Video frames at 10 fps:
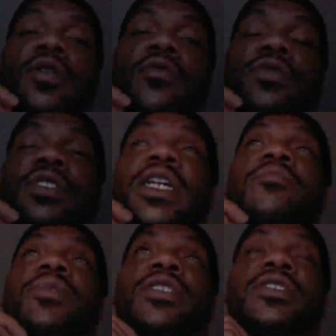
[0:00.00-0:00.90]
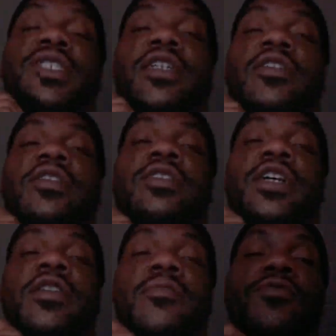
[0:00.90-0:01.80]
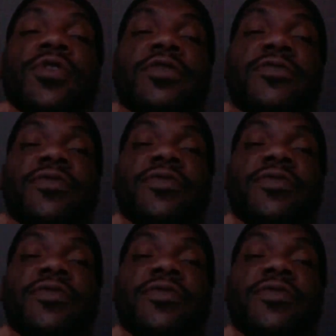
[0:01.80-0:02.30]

with that being said, Cowboys,